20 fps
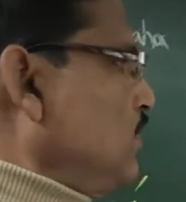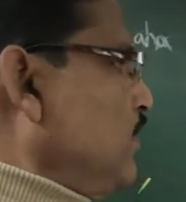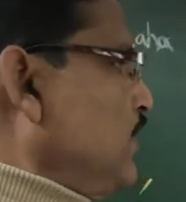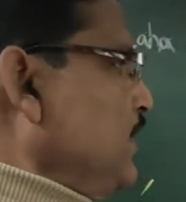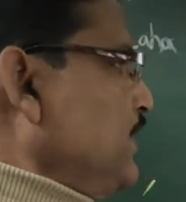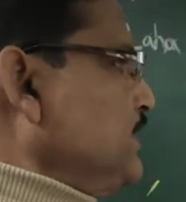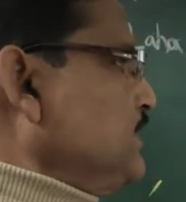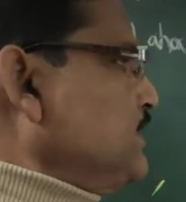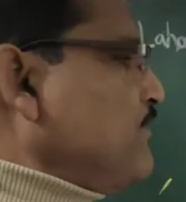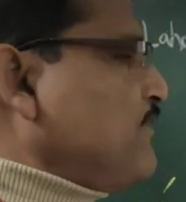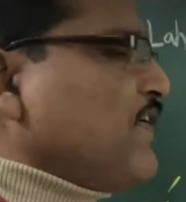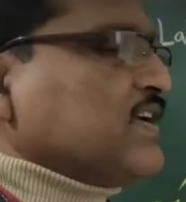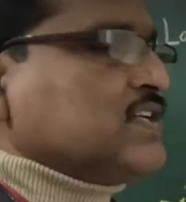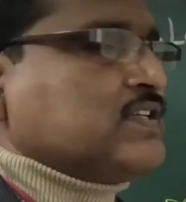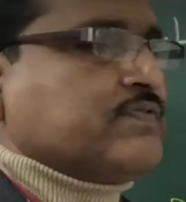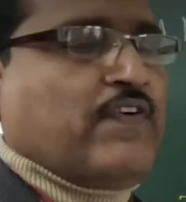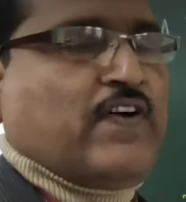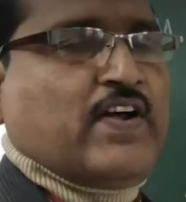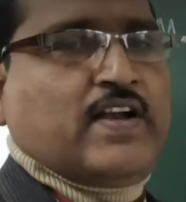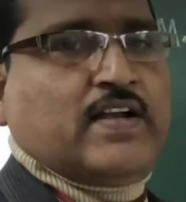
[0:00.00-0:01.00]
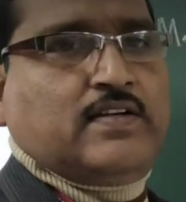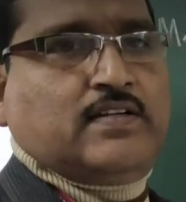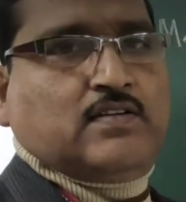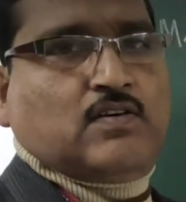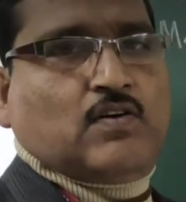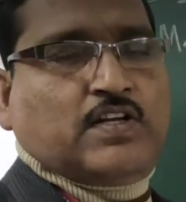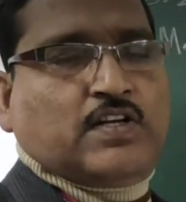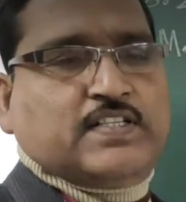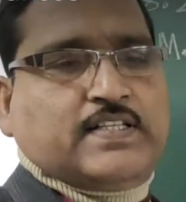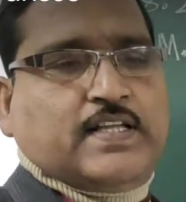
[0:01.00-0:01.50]
What is the first part?
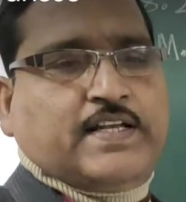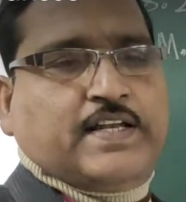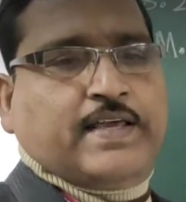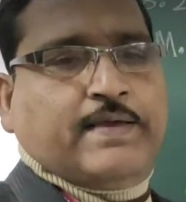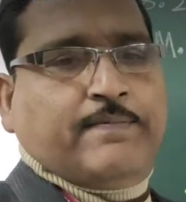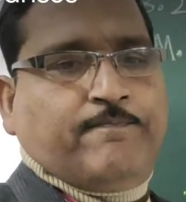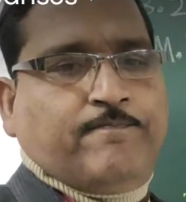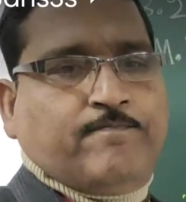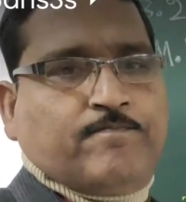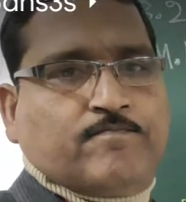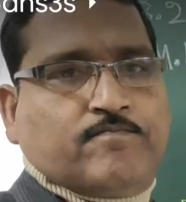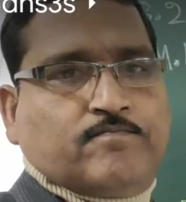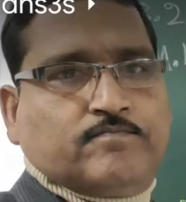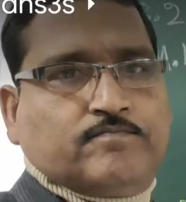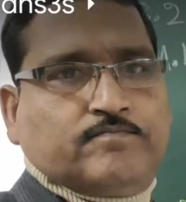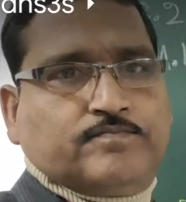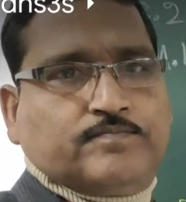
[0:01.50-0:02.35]
What is the name?